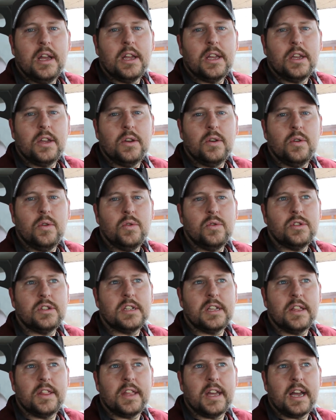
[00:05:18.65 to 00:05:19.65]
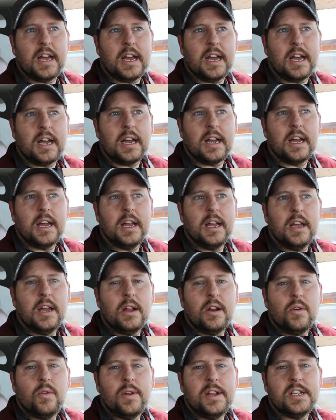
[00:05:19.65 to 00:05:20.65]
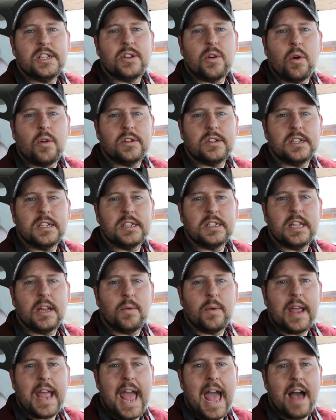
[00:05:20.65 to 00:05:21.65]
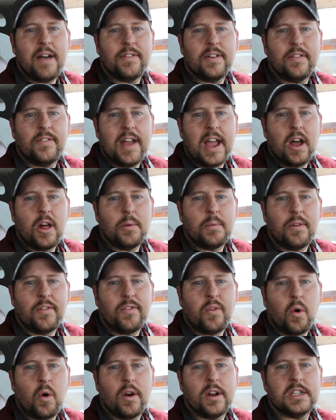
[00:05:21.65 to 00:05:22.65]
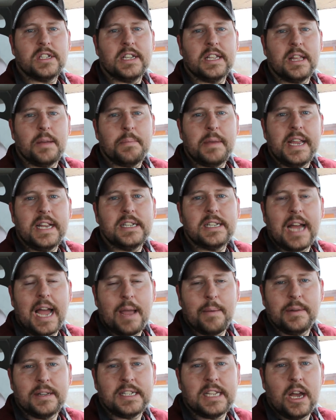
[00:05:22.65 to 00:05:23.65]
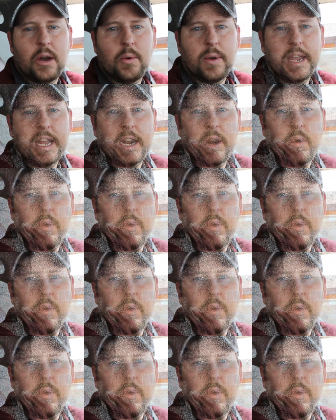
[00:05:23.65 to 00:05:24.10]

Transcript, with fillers: use the resources that we have available for us in the meantime until we get our